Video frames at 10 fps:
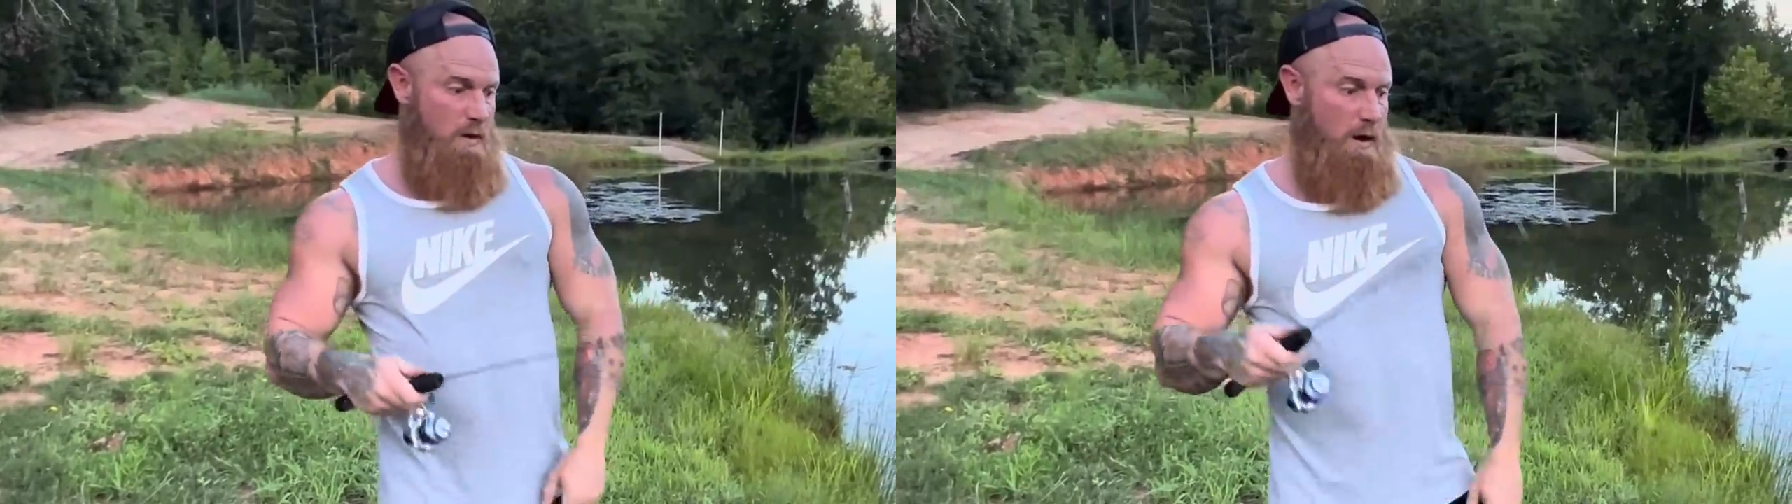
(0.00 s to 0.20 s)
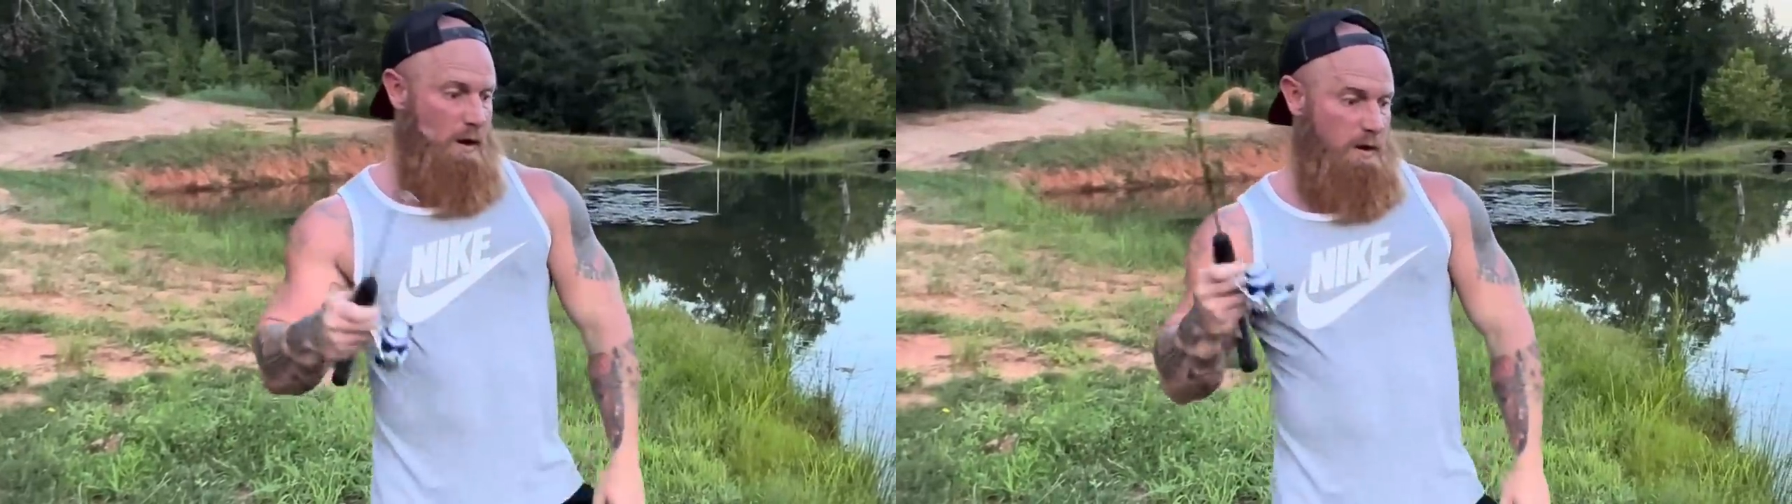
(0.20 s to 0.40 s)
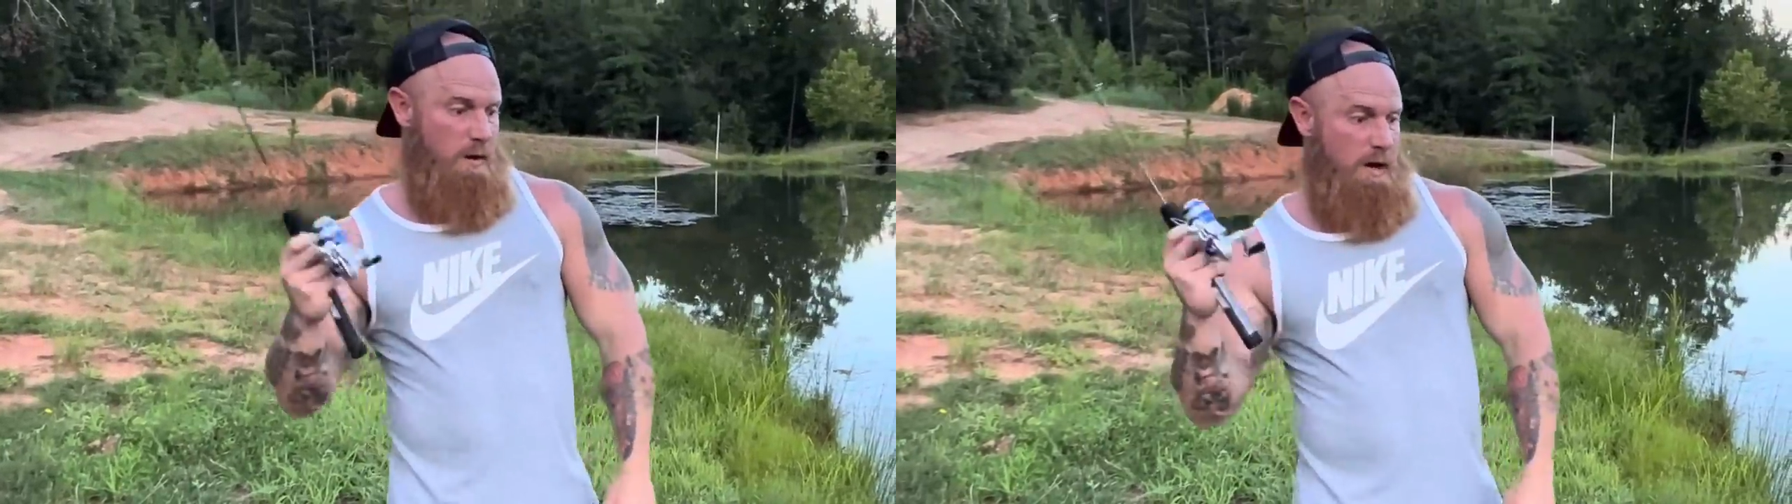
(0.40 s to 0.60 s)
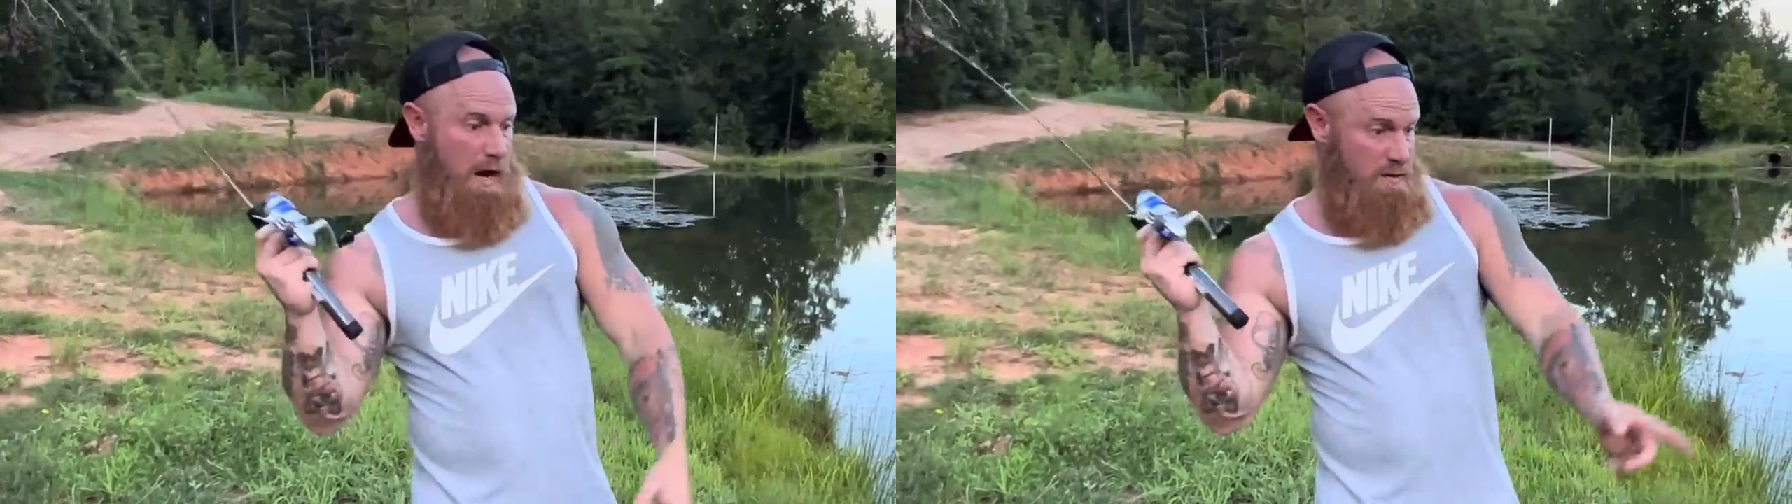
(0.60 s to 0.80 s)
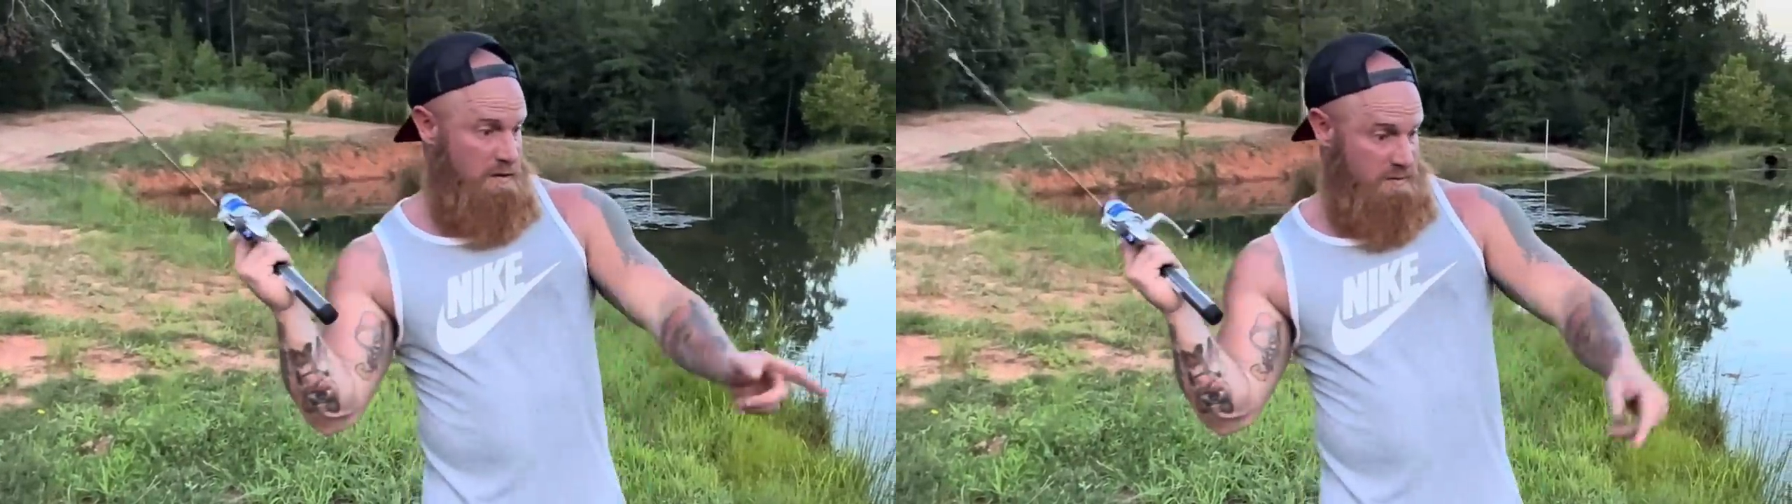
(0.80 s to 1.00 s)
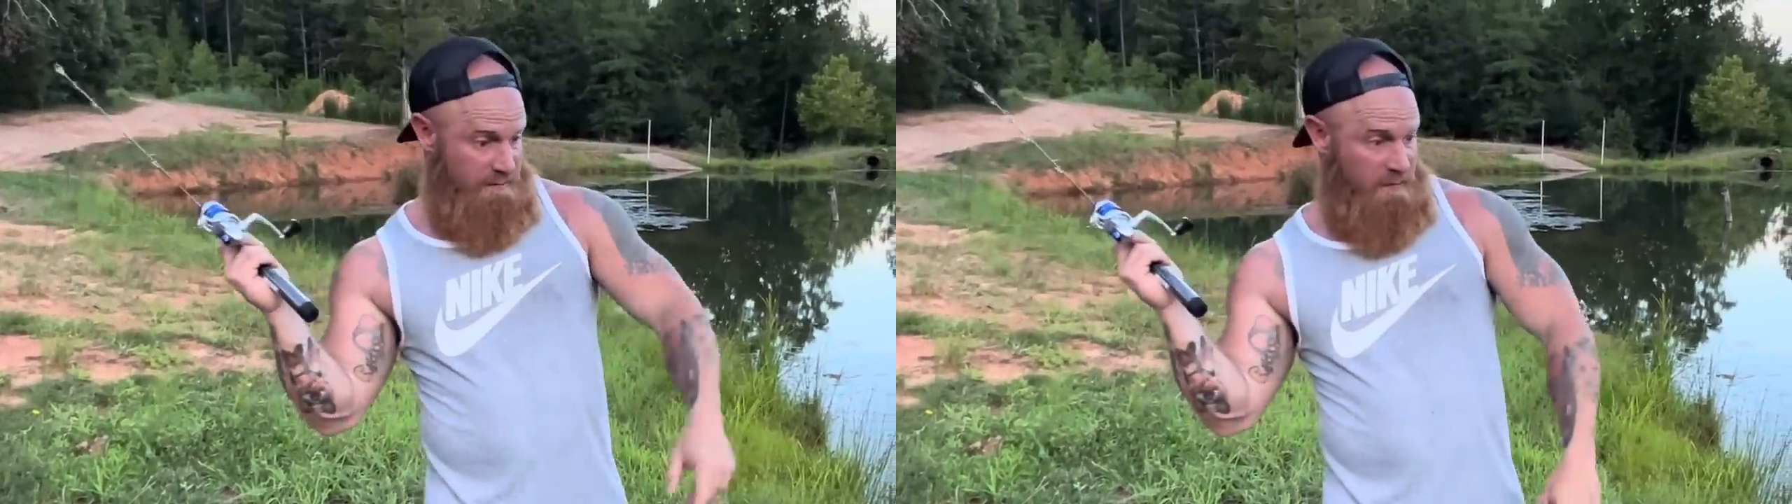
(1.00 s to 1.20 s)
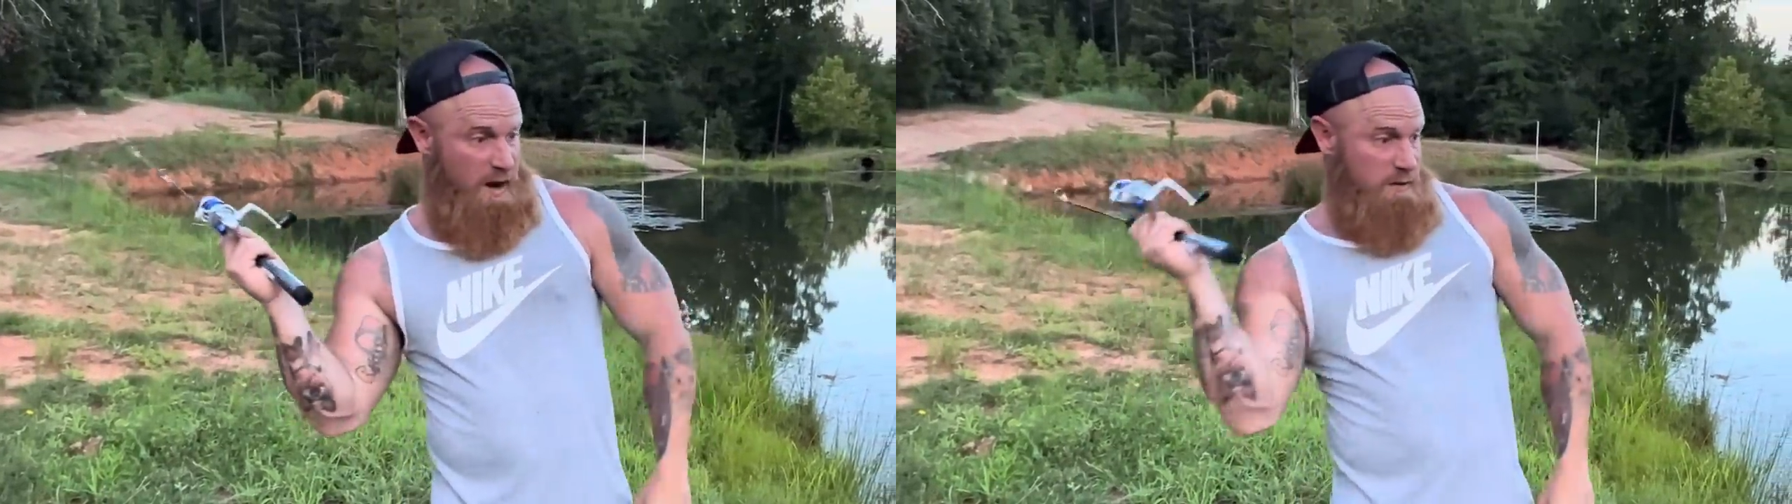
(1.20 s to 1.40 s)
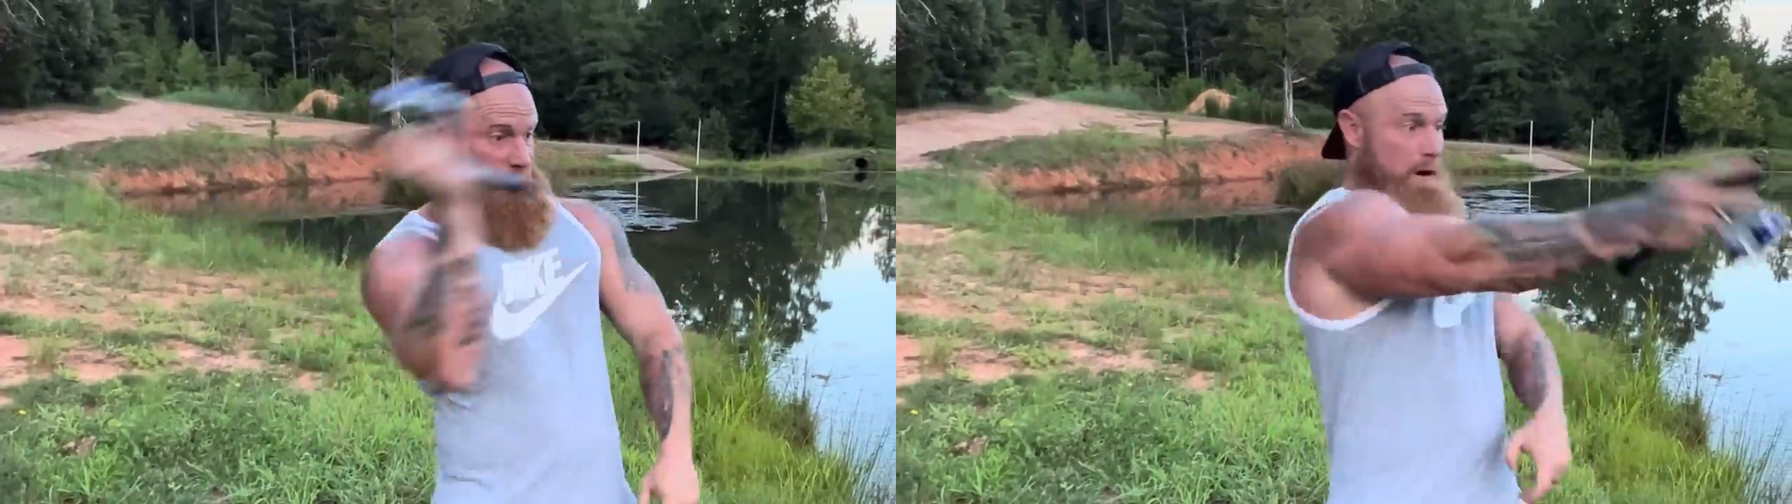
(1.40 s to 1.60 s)
Uh, you catching some
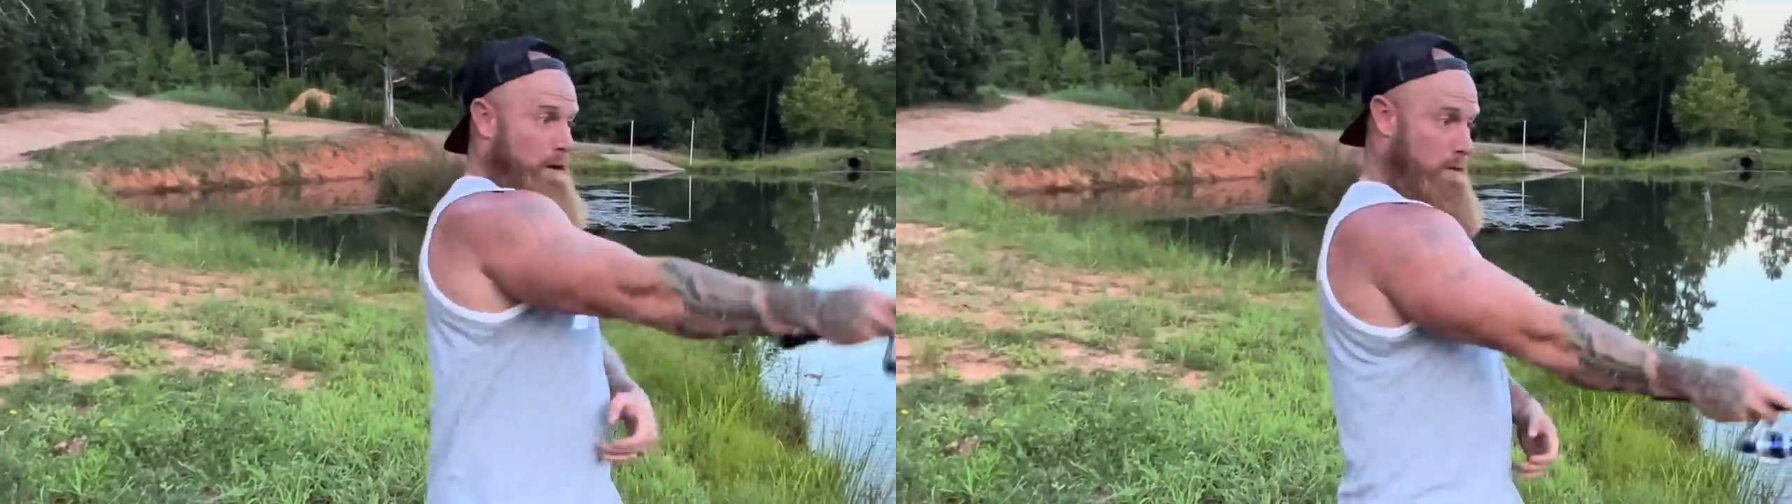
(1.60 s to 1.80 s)
fish here?